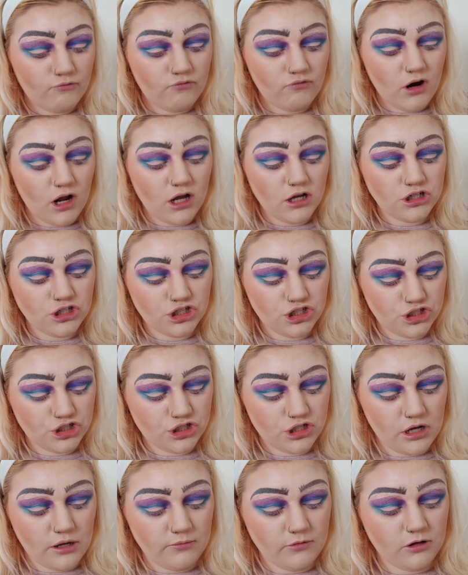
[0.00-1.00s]

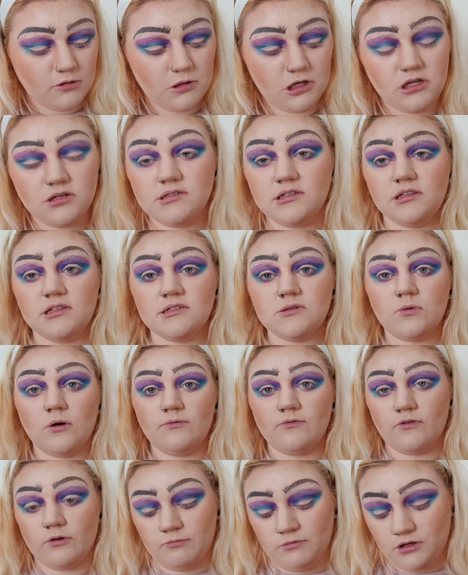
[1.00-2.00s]
brush. I'm going to be using this
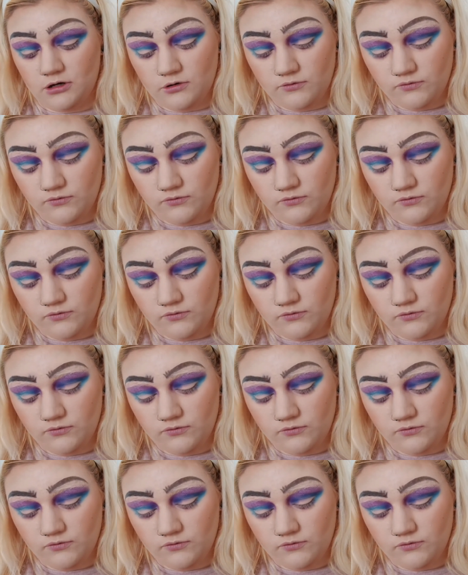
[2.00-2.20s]
one from the